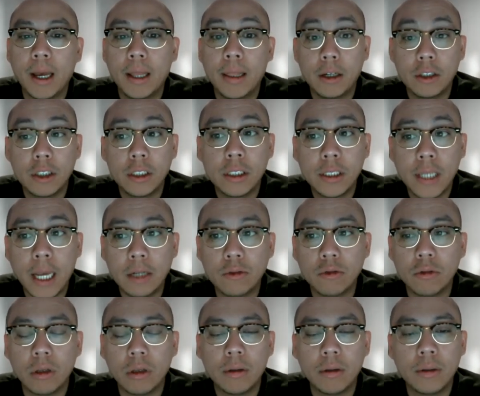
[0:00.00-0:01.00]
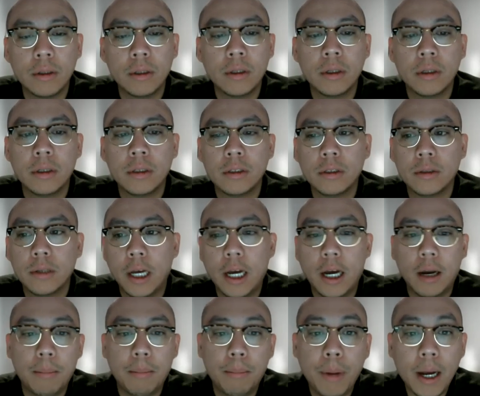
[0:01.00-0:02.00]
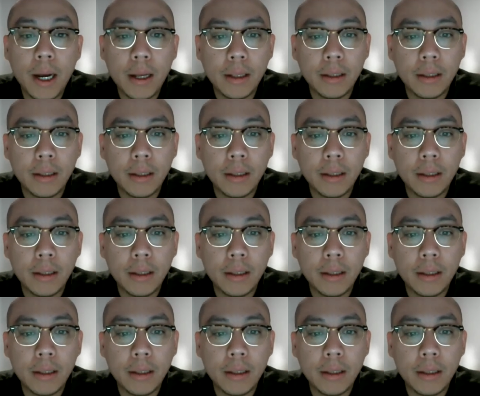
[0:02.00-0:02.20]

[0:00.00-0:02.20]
There's a schedule. And